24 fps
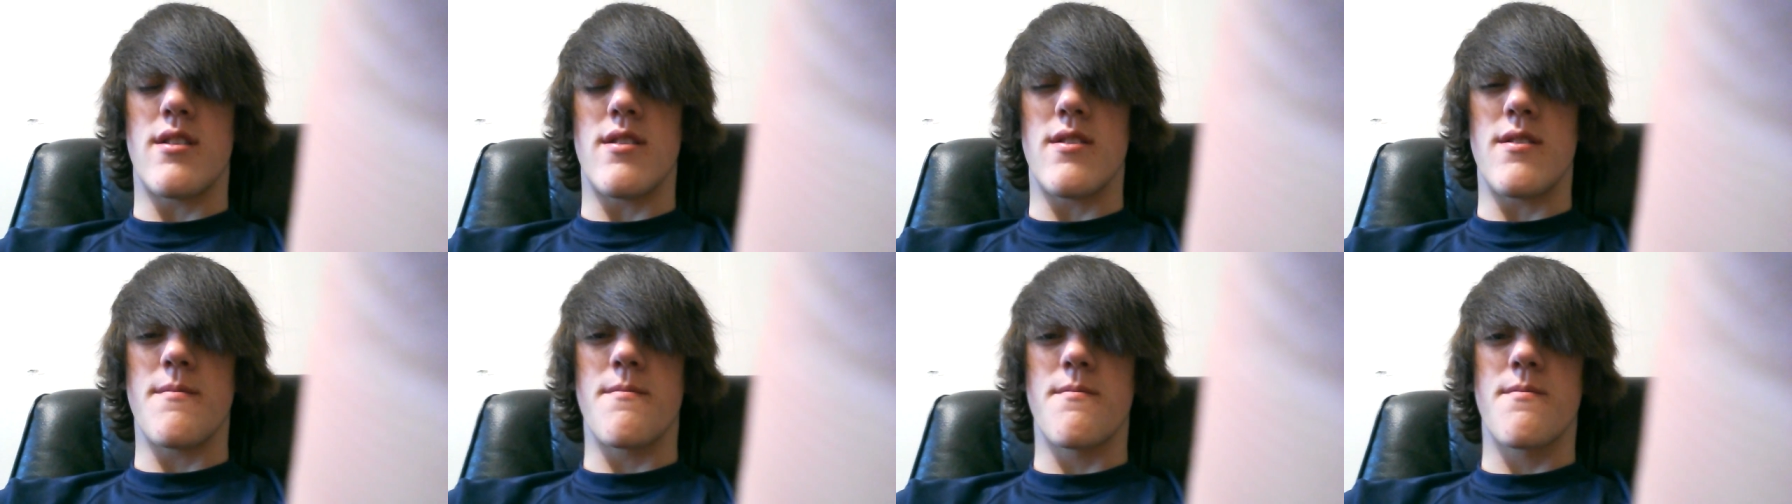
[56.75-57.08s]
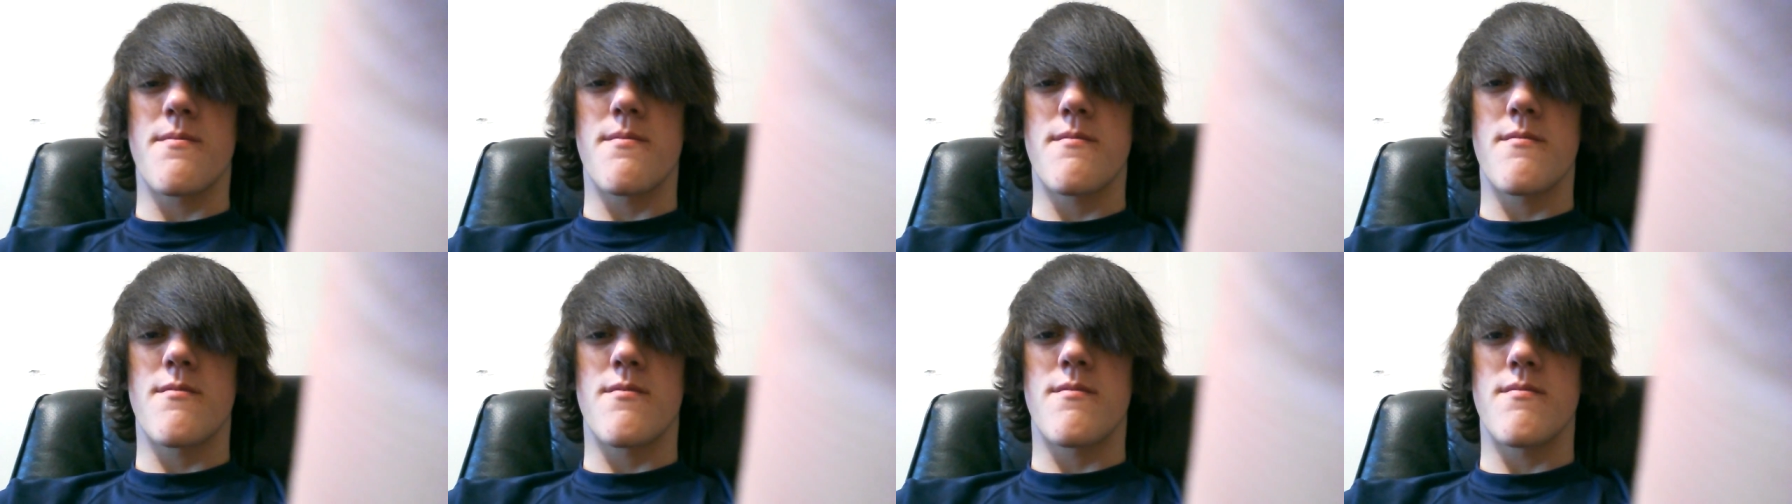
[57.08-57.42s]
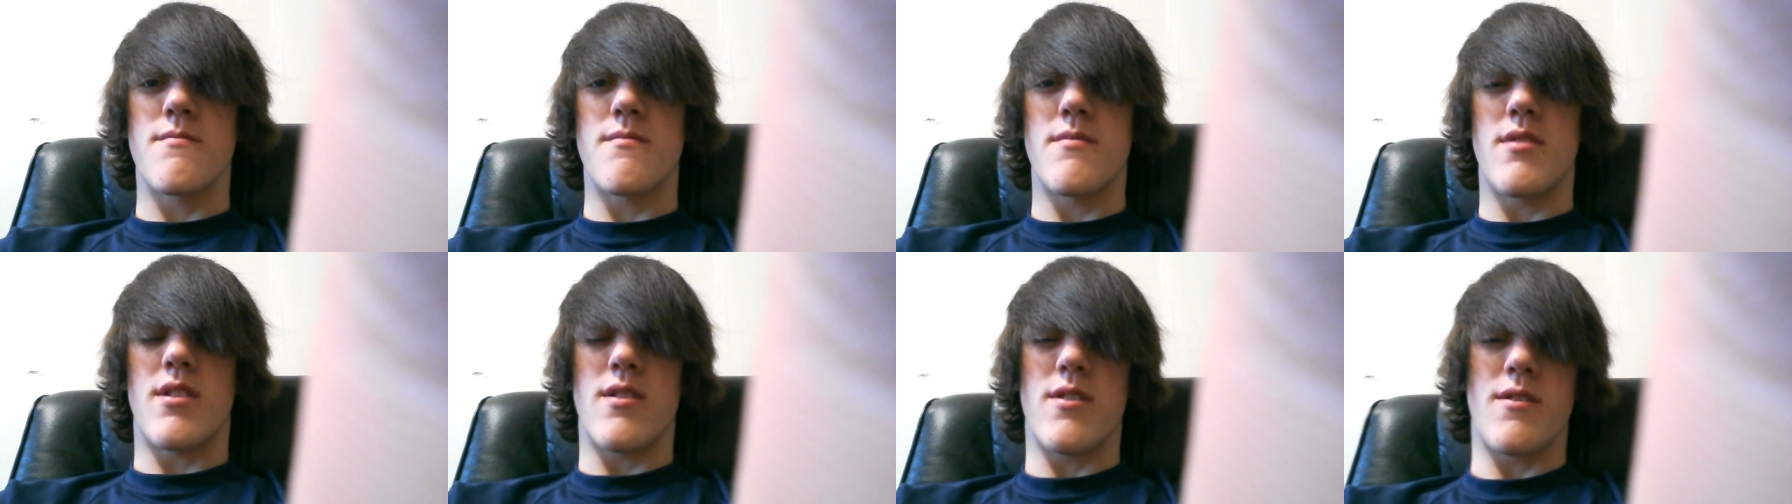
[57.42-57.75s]
I'll
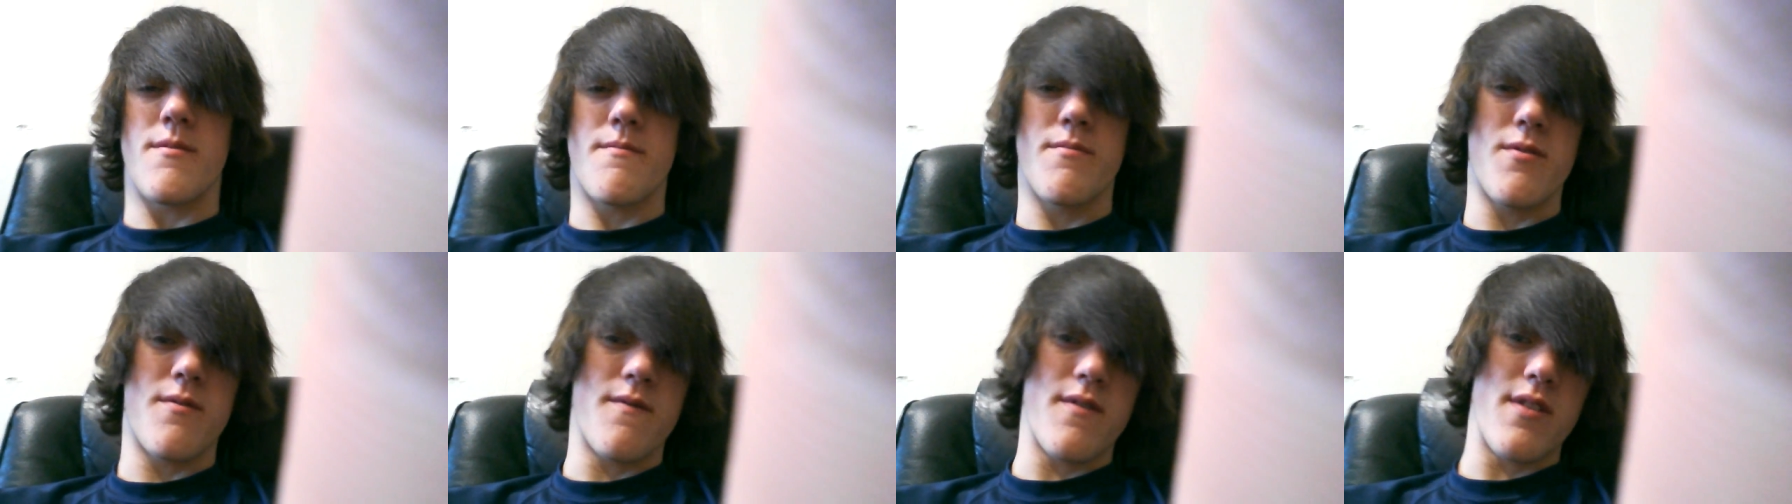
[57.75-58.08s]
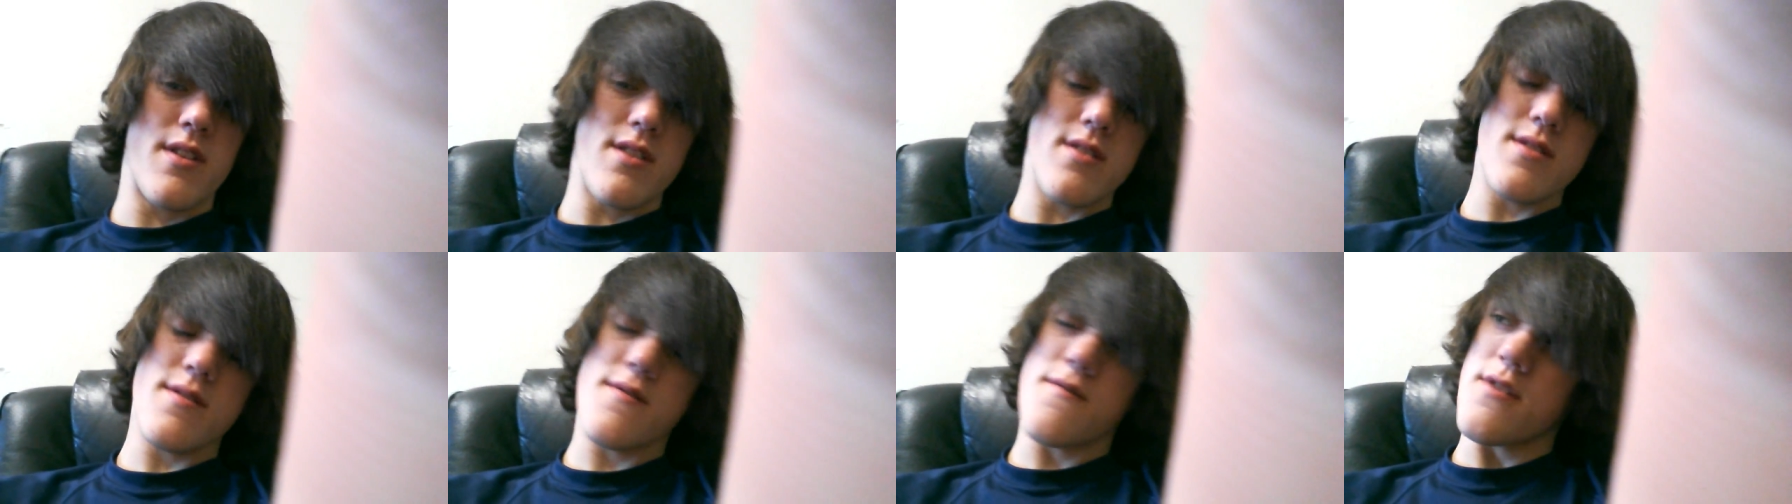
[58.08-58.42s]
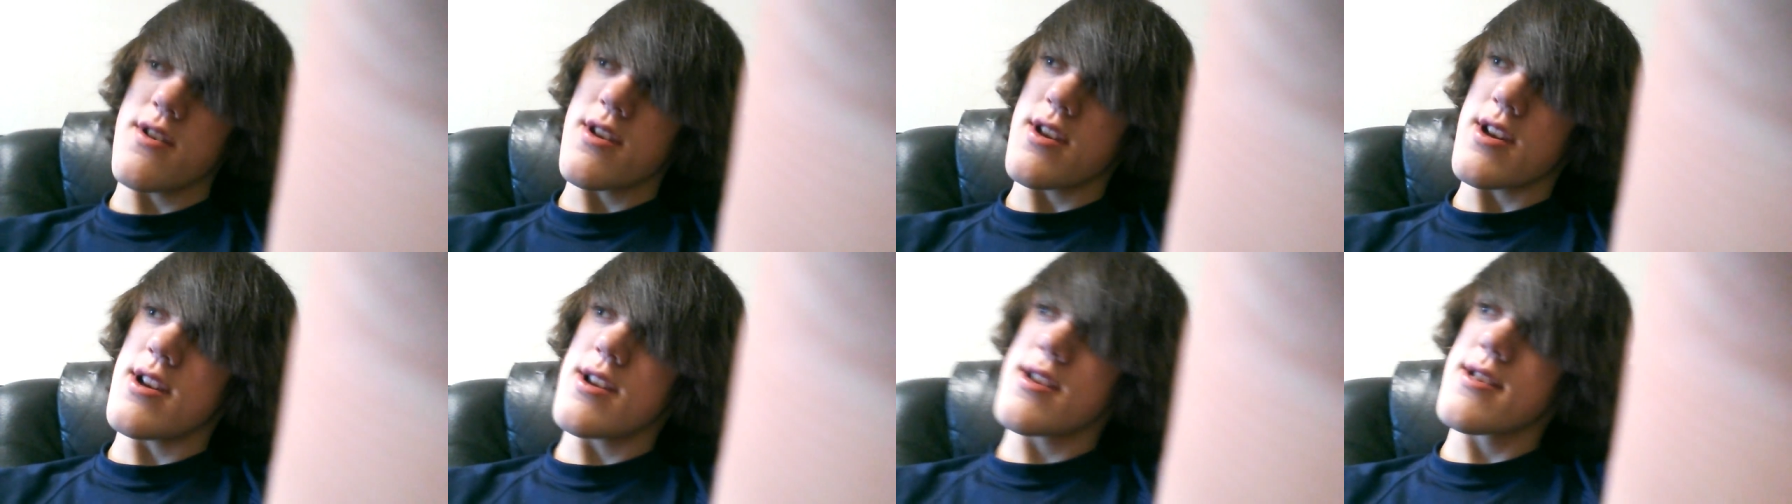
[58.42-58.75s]
I'll upload videos
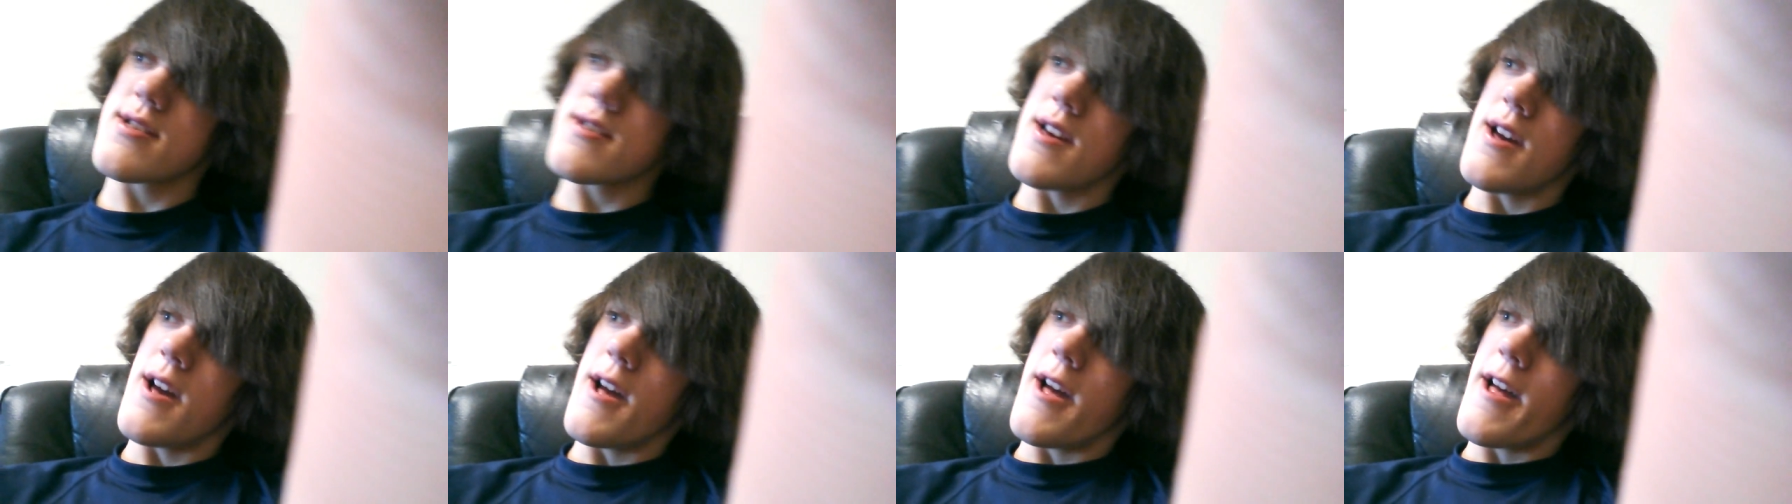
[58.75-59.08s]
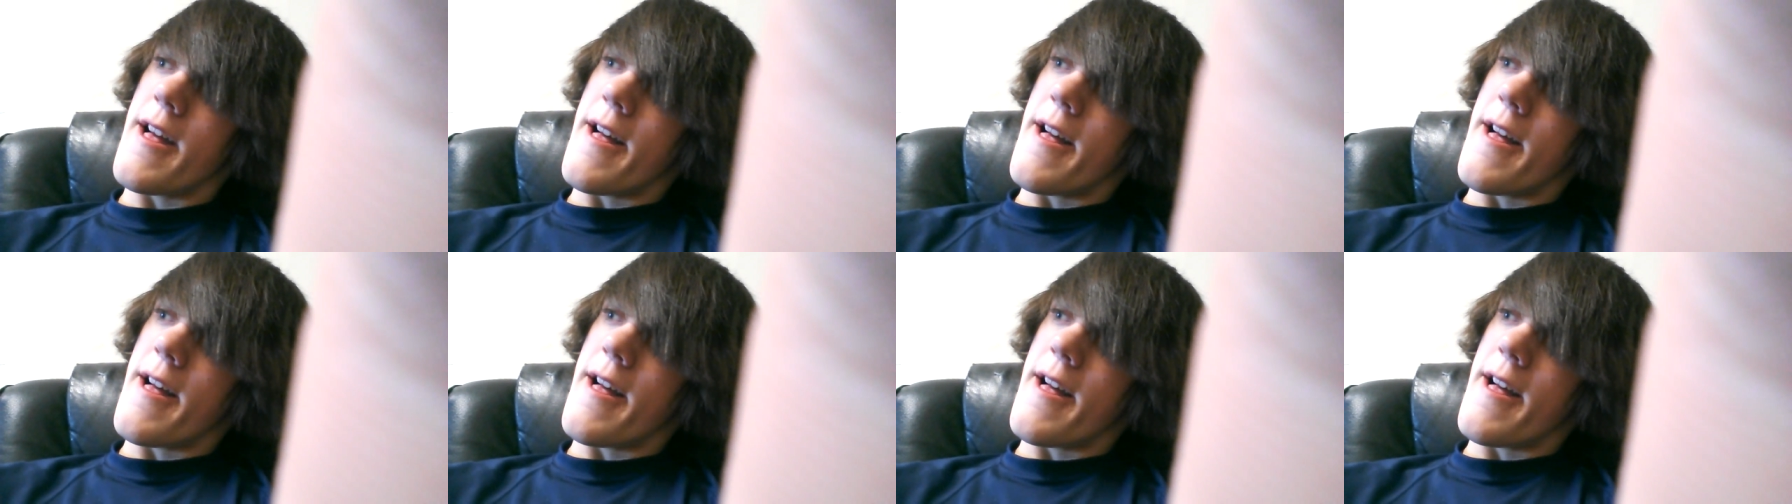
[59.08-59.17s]
for you guys.